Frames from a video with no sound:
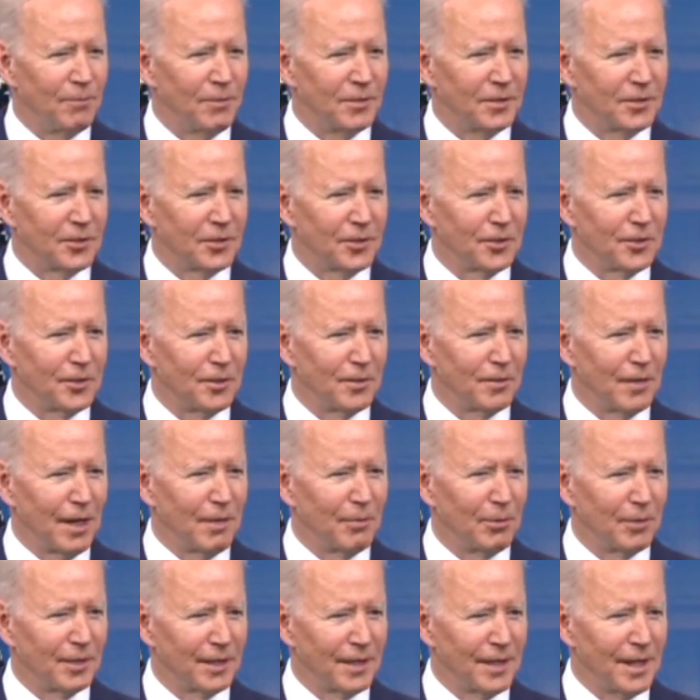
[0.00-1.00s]
until you're
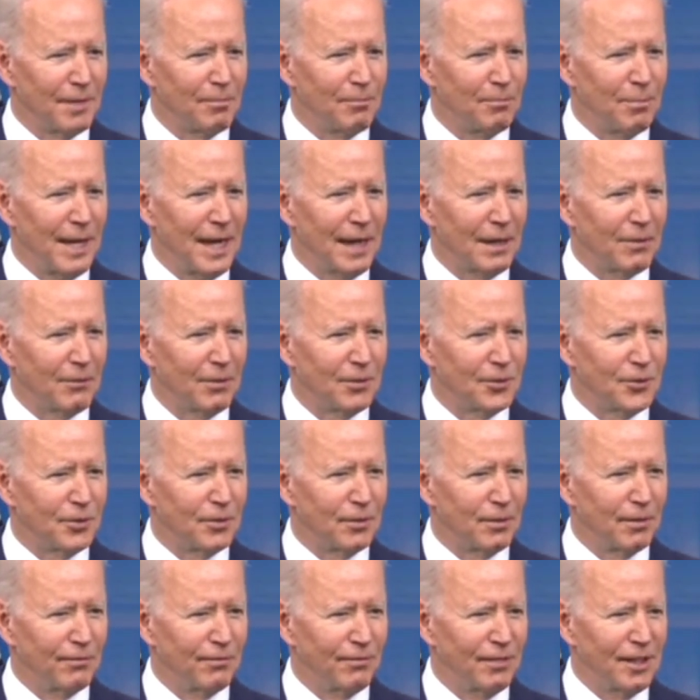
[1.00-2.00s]
able to get back what you
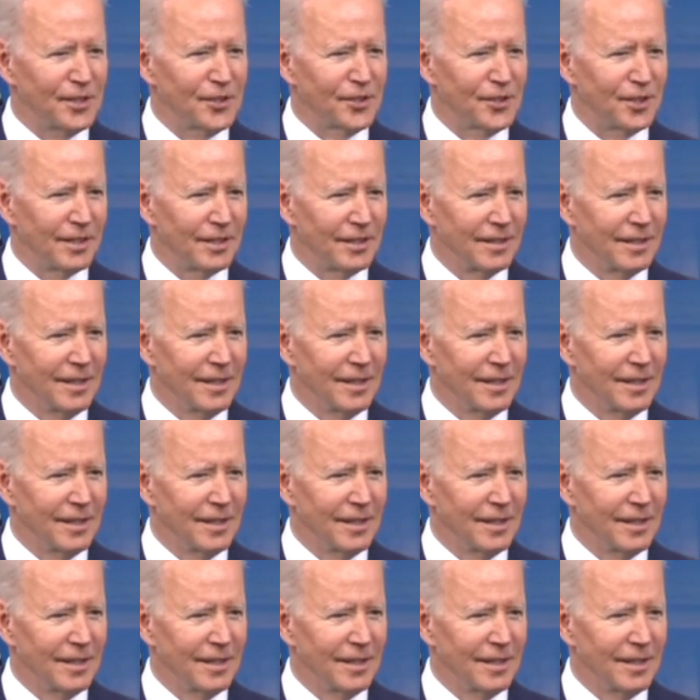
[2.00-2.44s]
invested.